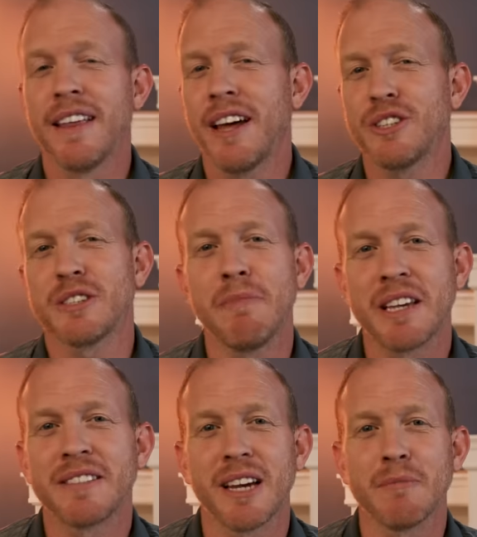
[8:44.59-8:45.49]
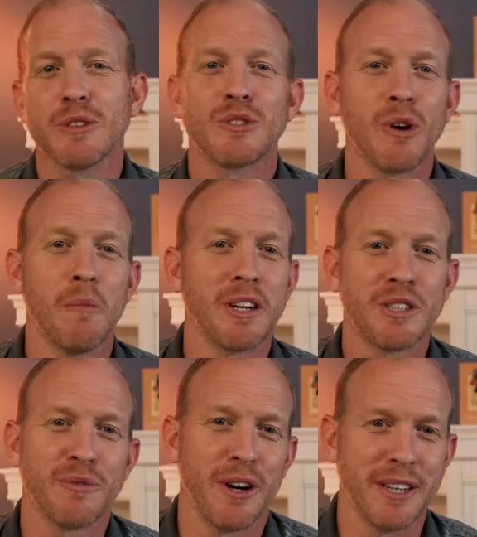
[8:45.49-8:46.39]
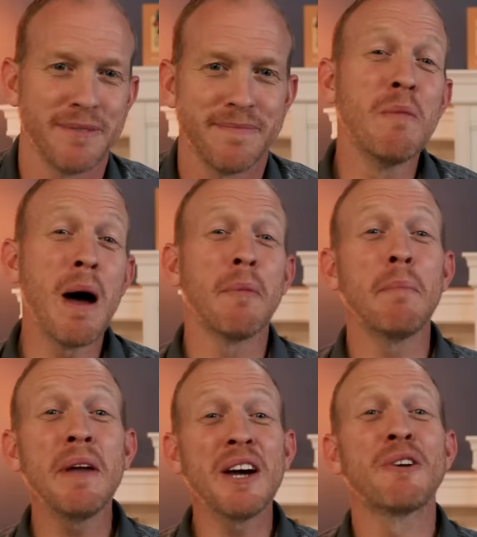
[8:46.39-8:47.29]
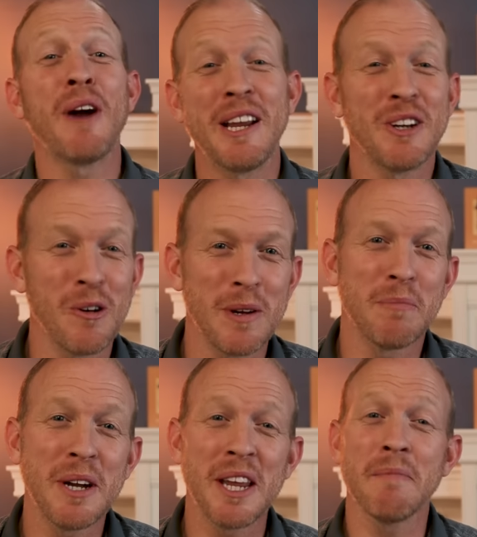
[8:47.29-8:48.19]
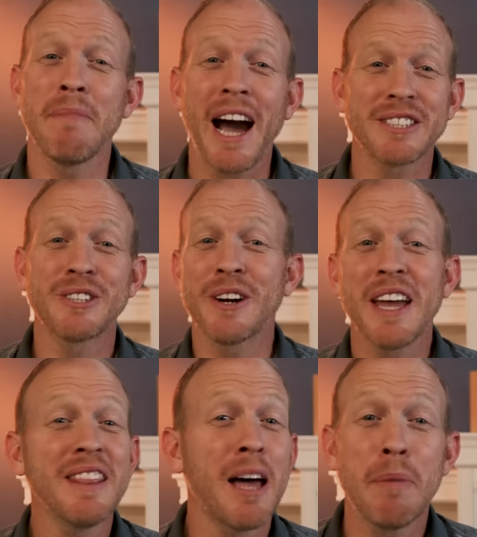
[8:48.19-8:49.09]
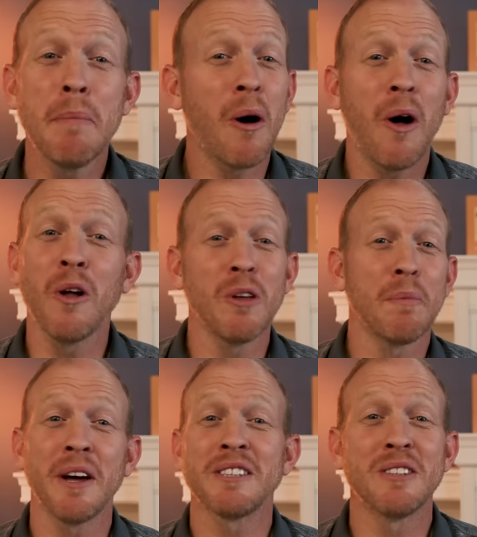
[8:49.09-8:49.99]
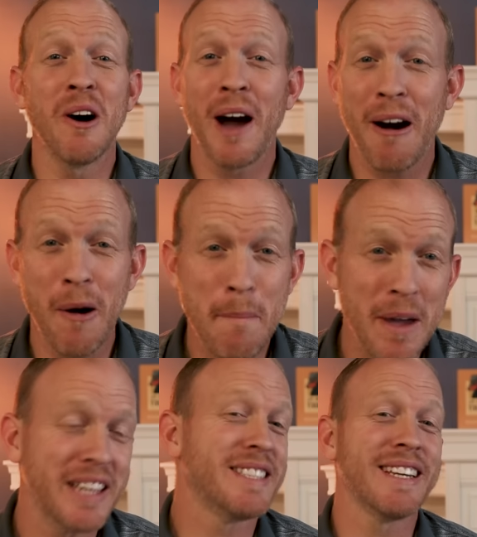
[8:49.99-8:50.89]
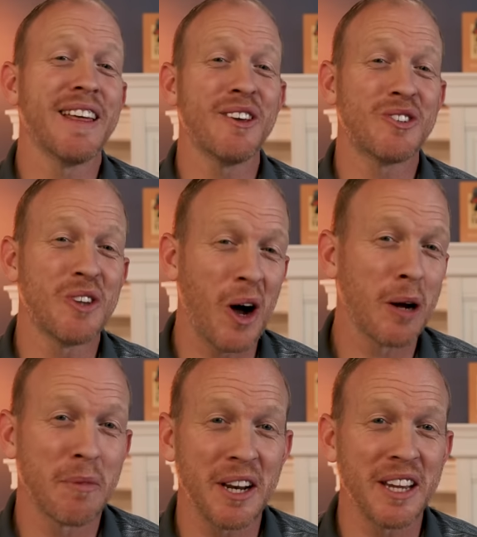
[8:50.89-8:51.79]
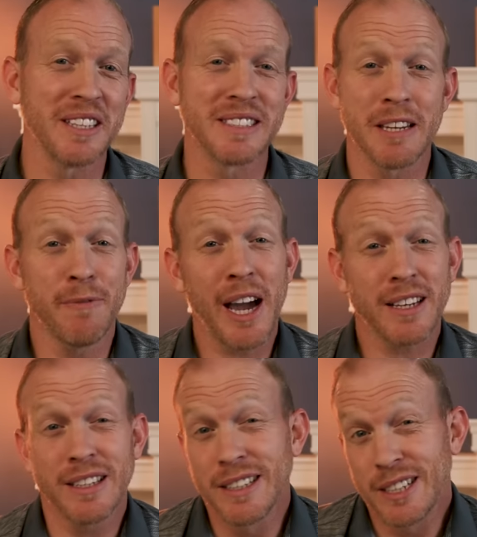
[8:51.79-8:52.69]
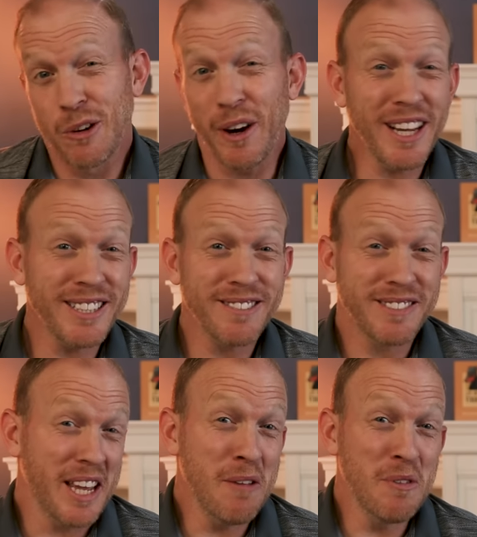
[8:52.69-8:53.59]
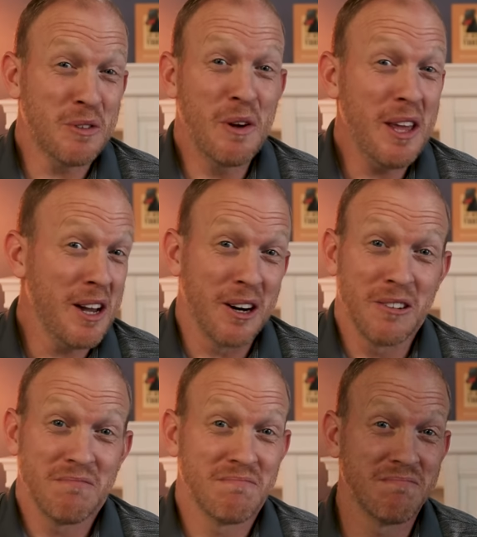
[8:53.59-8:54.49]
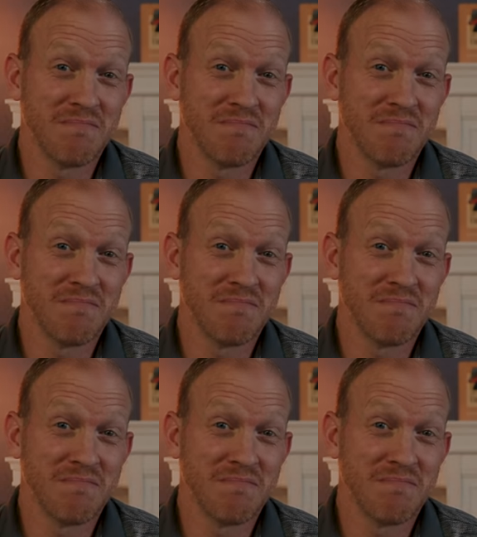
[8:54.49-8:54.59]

that just makes them so much fun. Remember, be a great Doberman breed ambassador and let people all over the place know how amazing this dog breed is. In fact, why not send them this video?